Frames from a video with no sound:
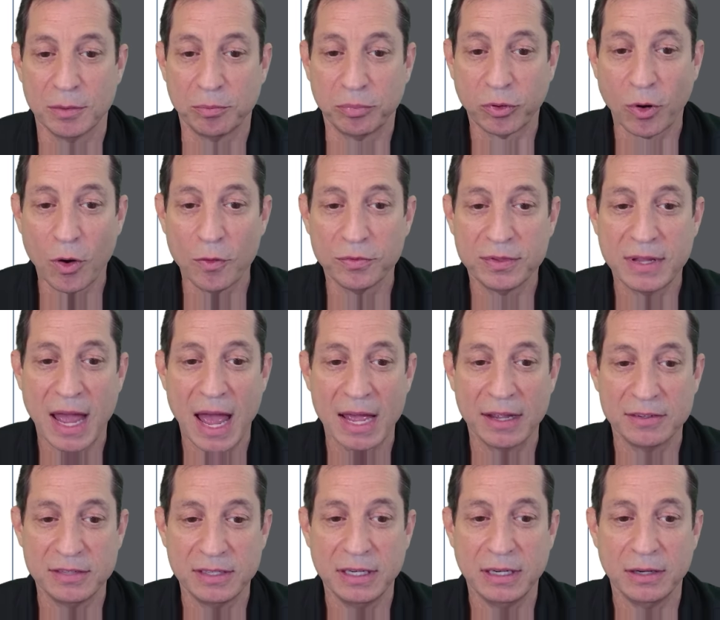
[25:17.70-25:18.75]
Prof
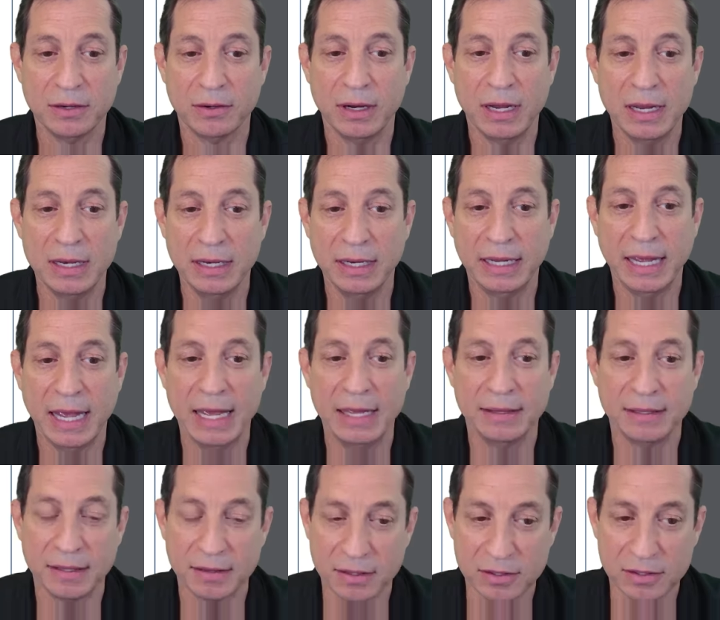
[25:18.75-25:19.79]
tags here indicate
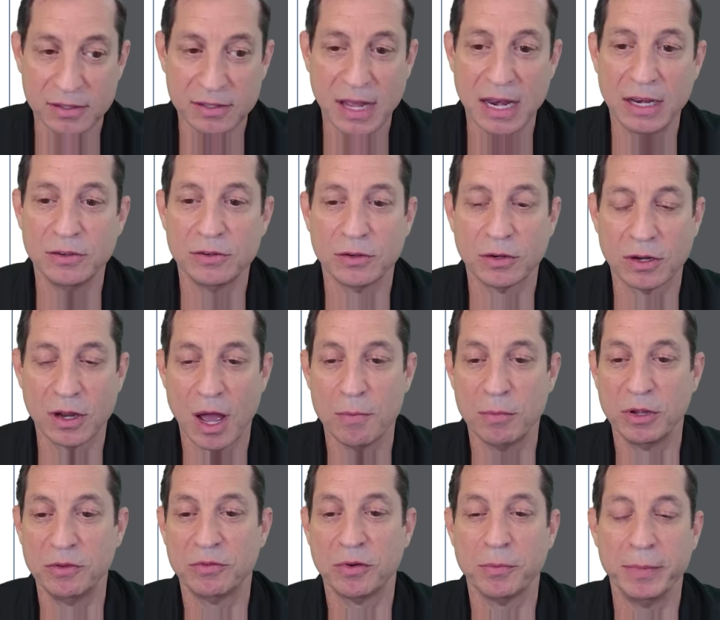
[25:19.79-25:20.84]
that the settings are
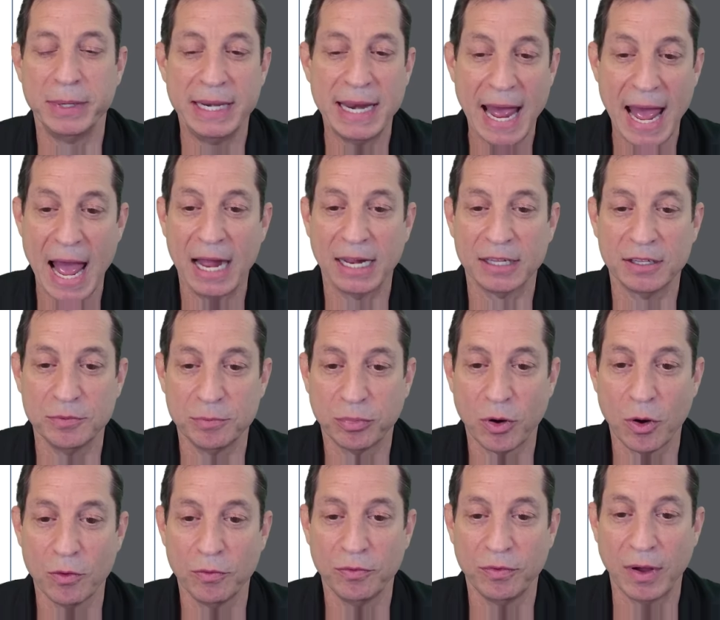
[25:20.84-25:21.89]
coming from an active
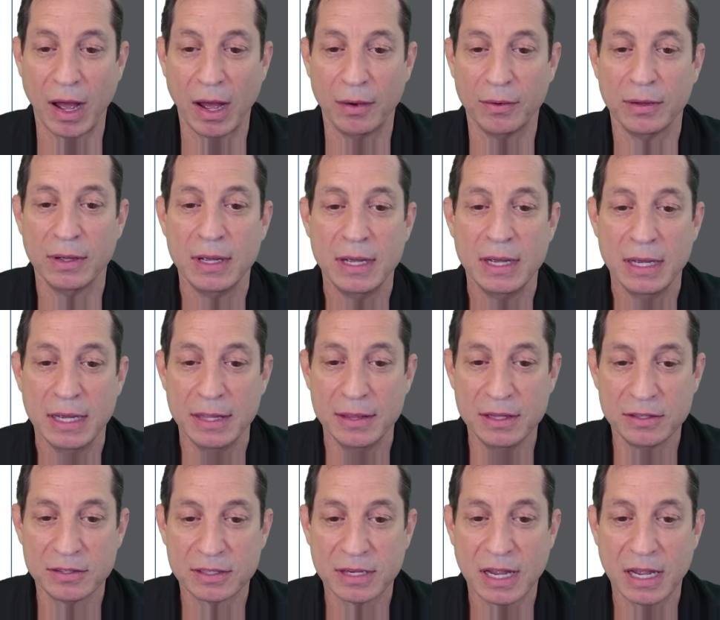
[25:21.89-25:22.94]
profile. In
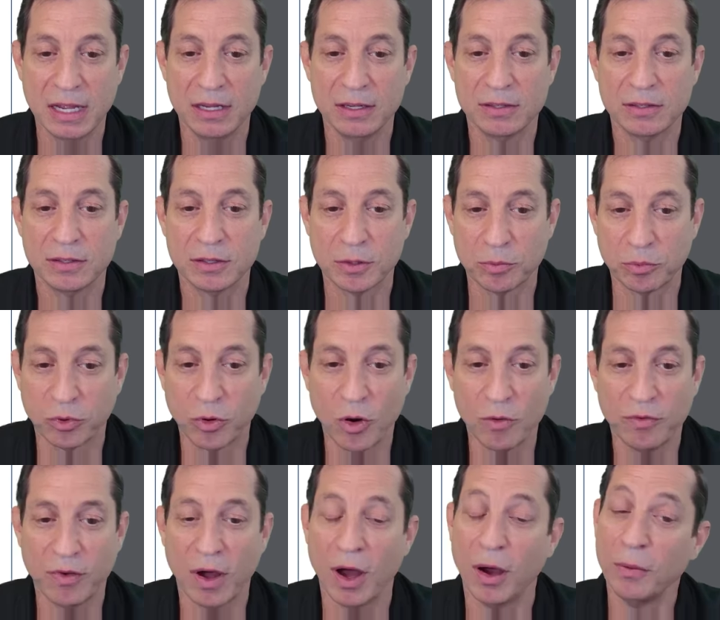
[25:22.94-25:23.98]
this case, the
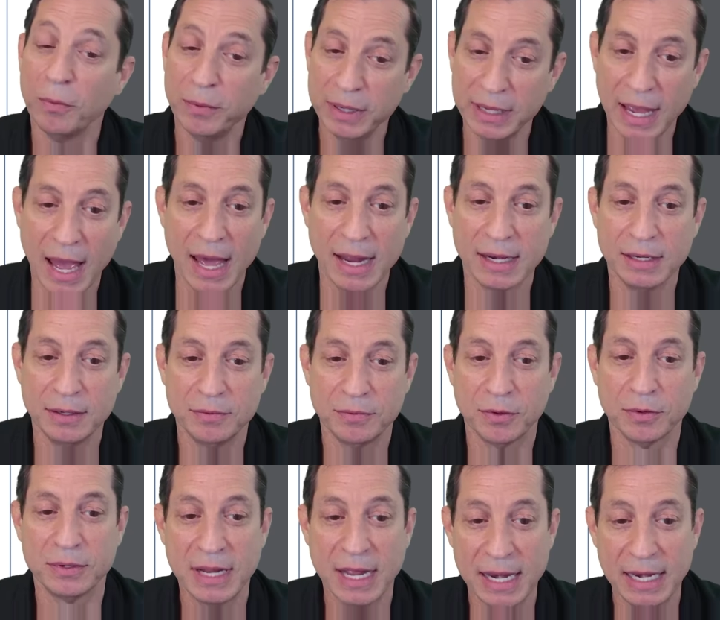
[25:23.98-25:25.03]
profile we added
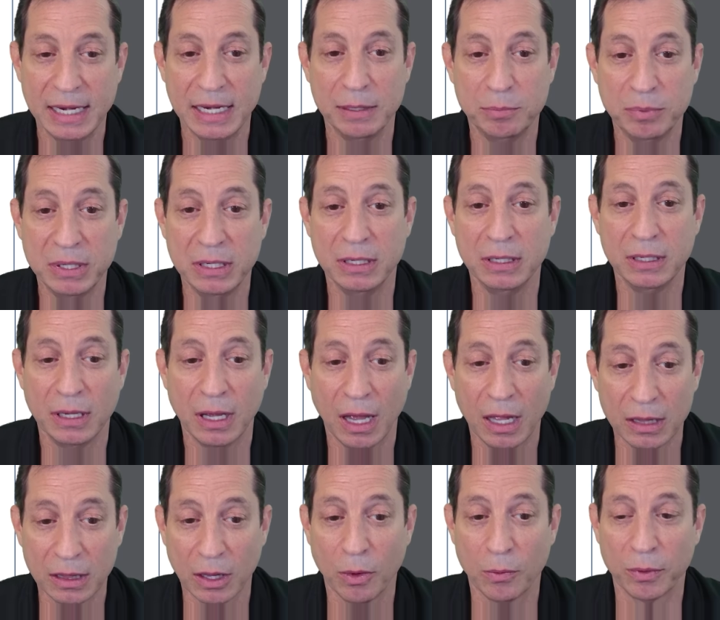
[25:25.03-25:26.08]
for 1080p
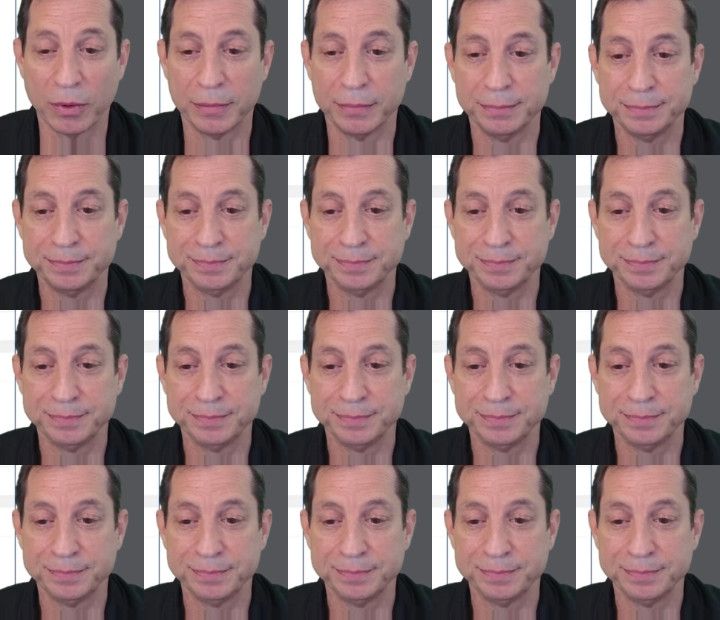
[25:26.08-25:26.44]
and lower.